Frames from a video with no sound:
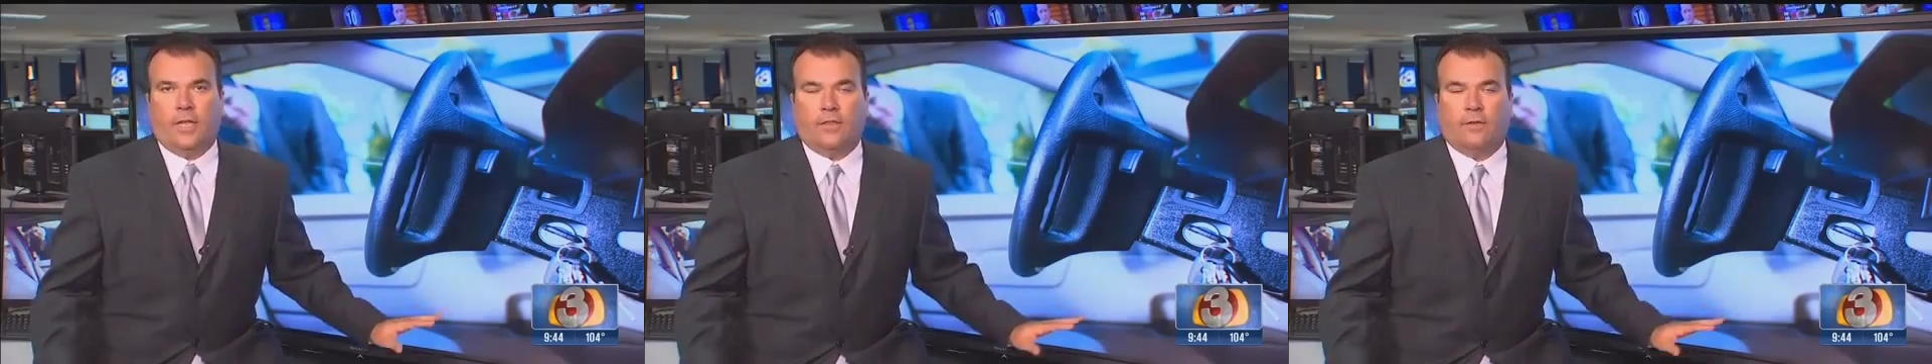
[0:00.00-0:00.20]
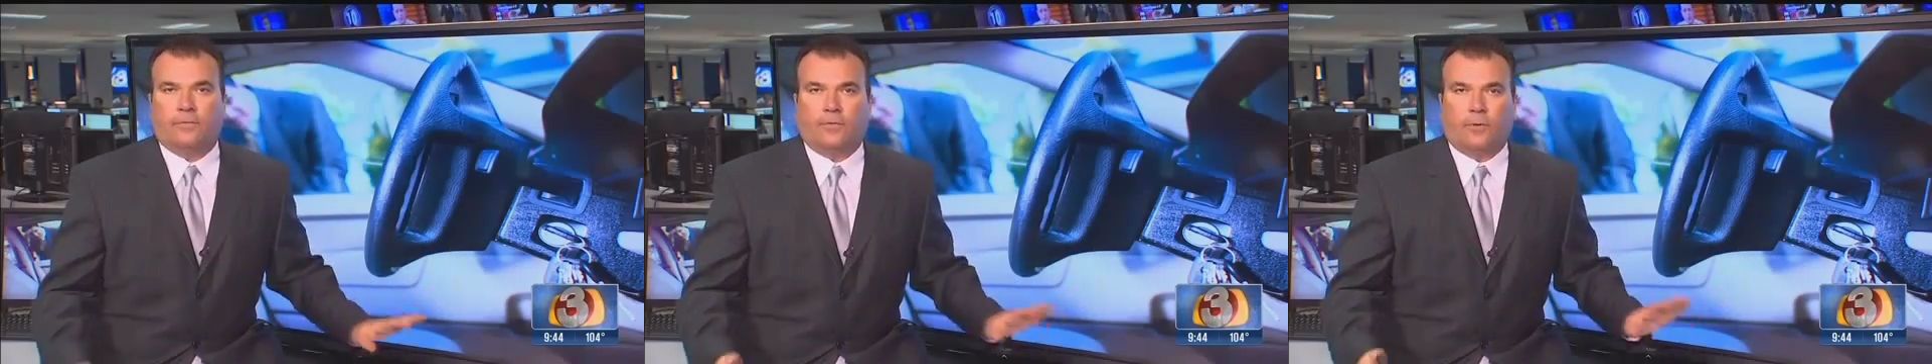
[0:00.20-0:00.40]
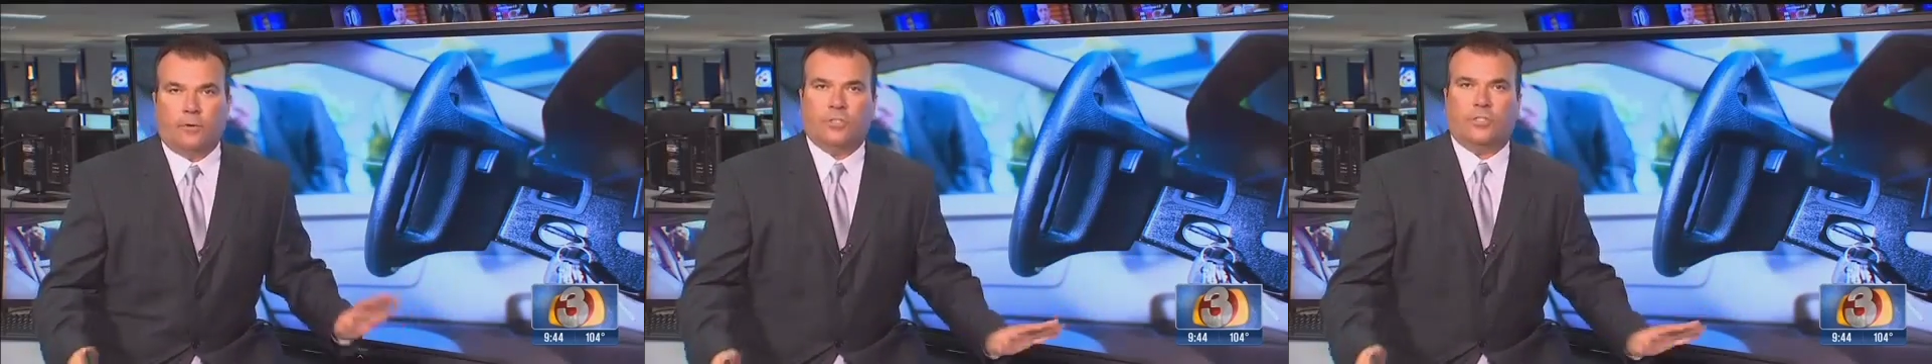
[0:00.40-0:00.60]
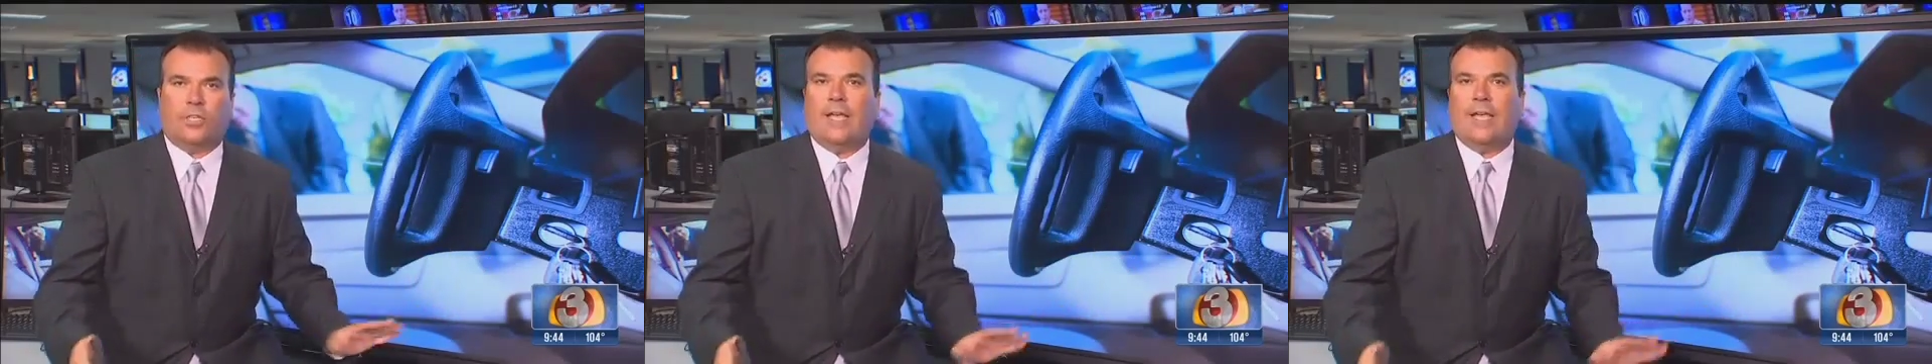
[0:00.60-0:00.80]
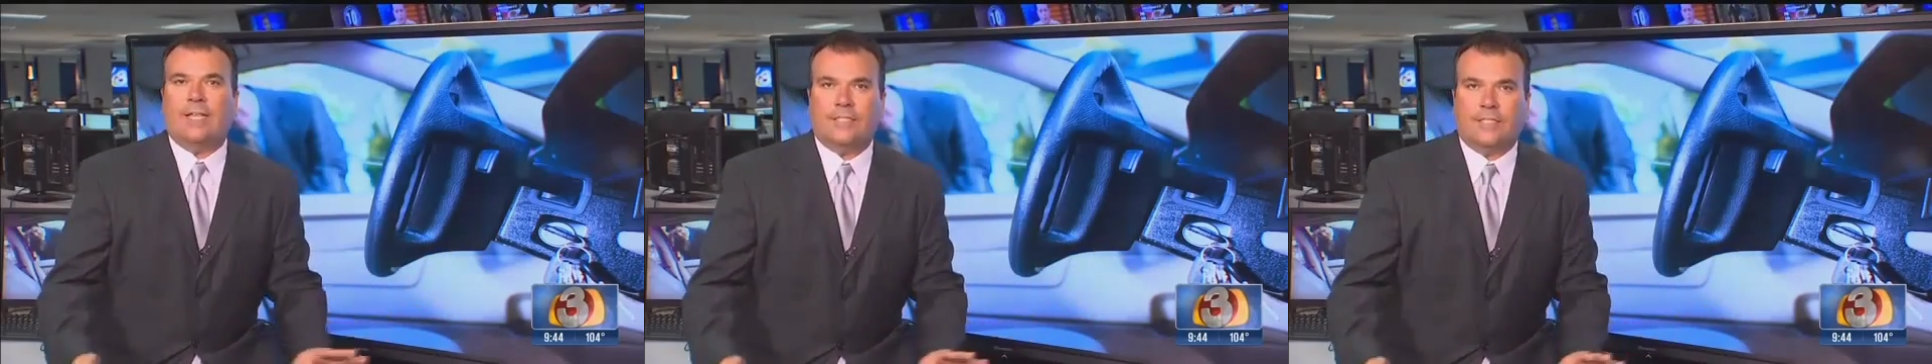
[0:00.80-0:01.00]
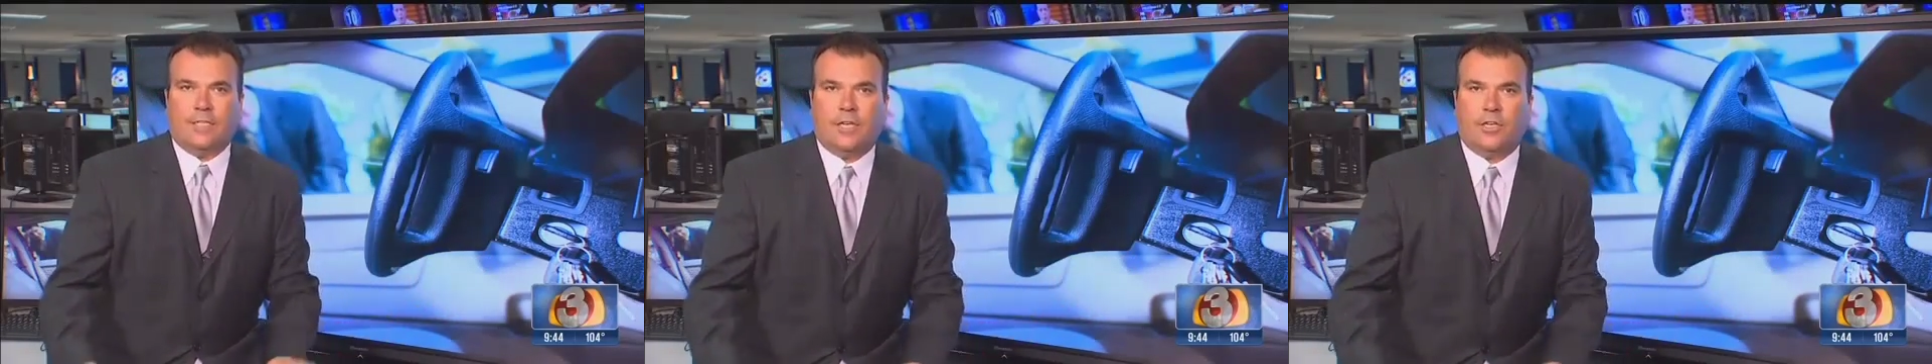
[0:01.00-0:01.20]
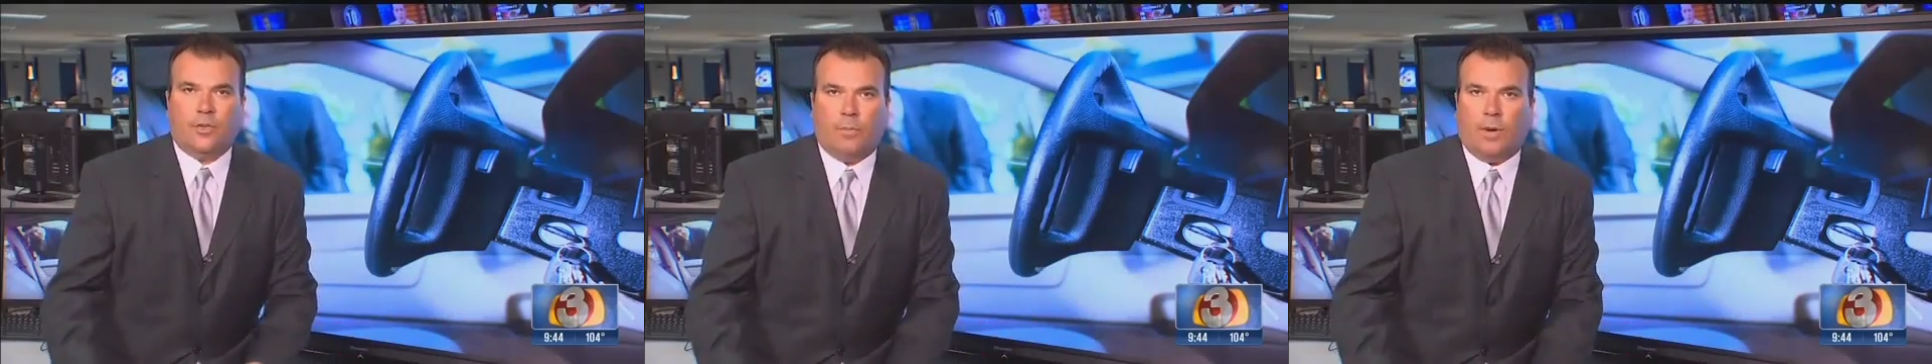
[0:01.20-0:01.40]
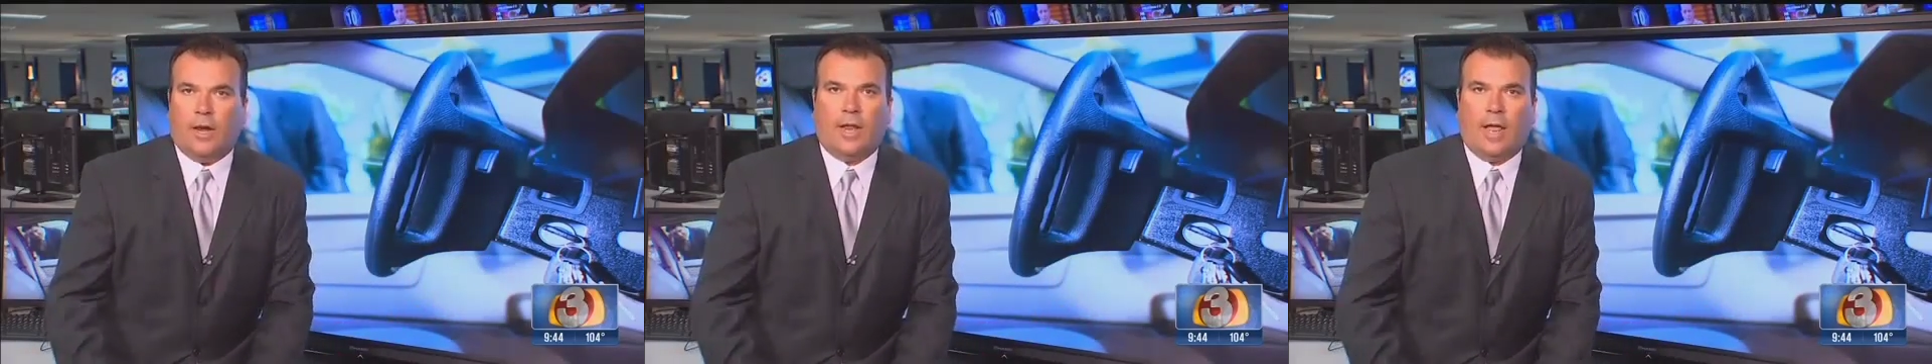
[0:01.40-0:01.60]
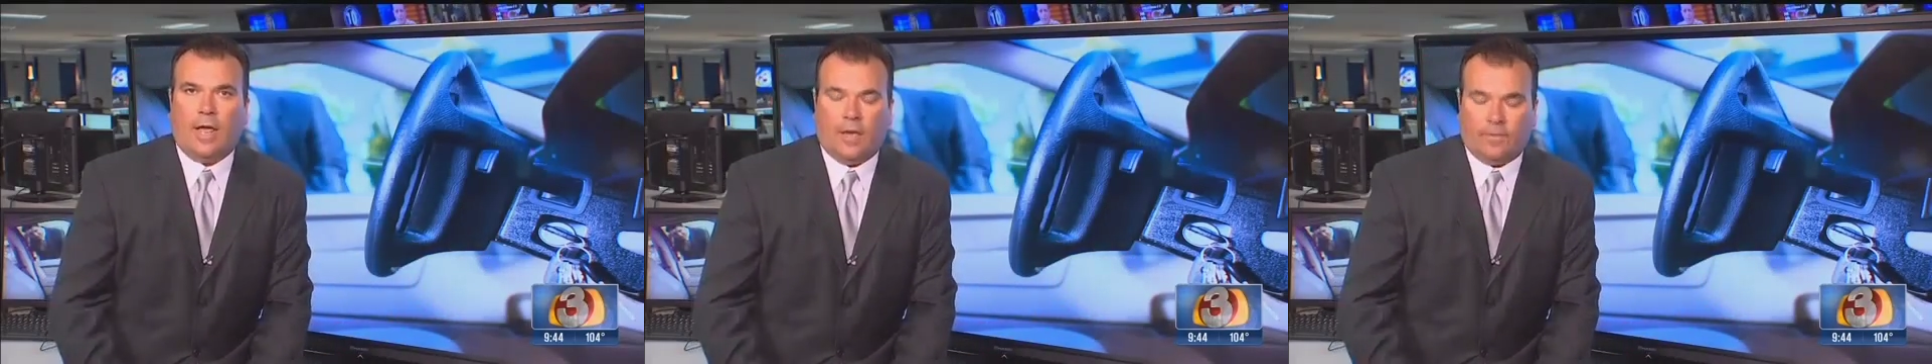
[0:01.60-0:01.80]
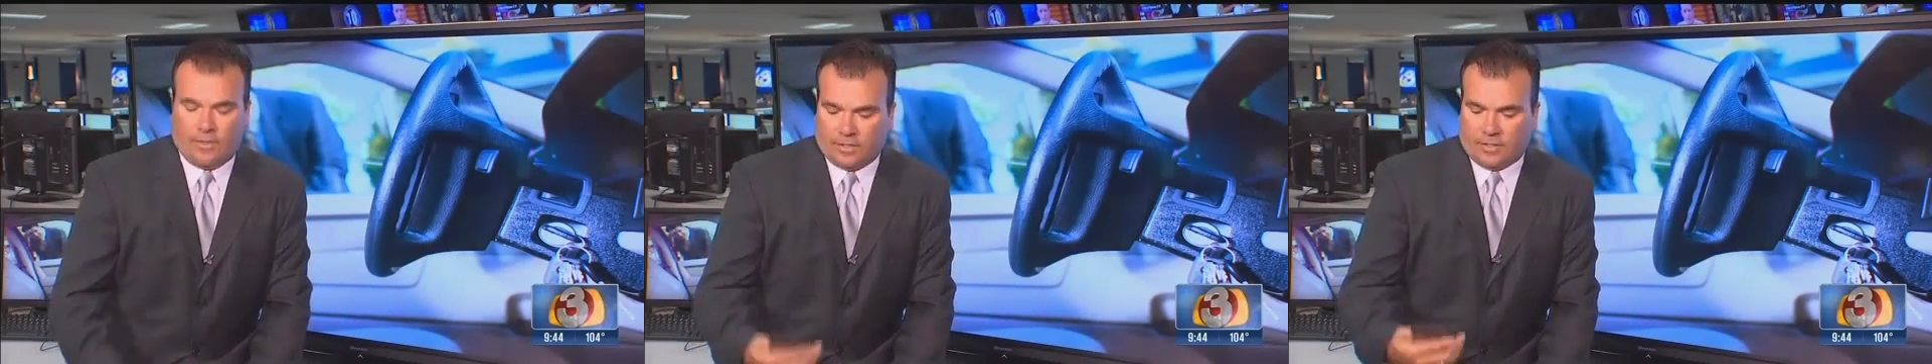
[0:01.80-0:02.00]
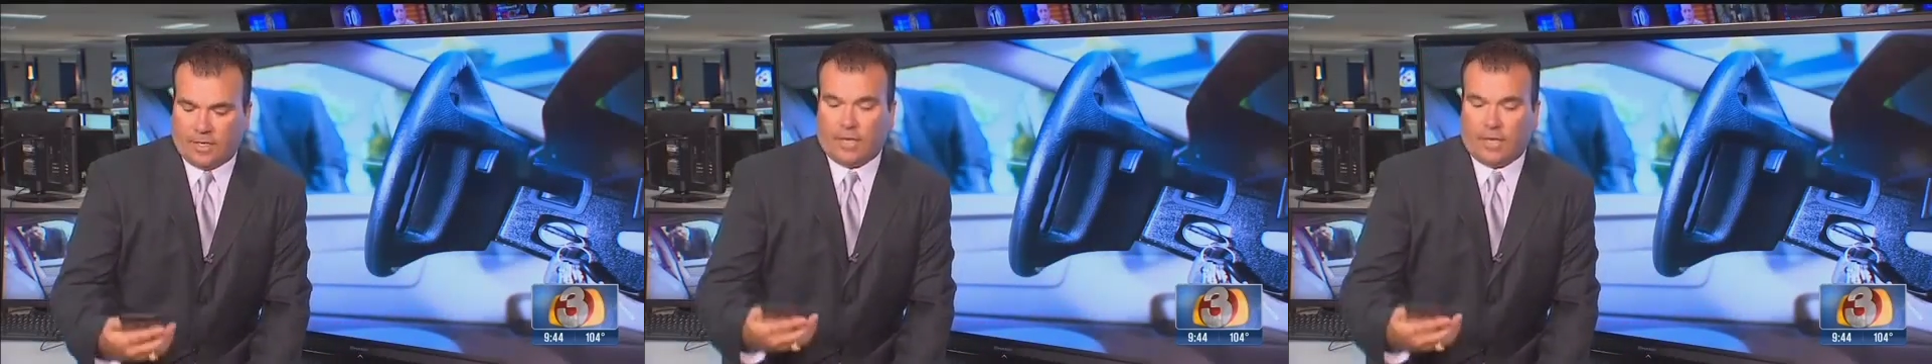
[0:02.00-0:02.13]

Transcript: And the first instinct you might have is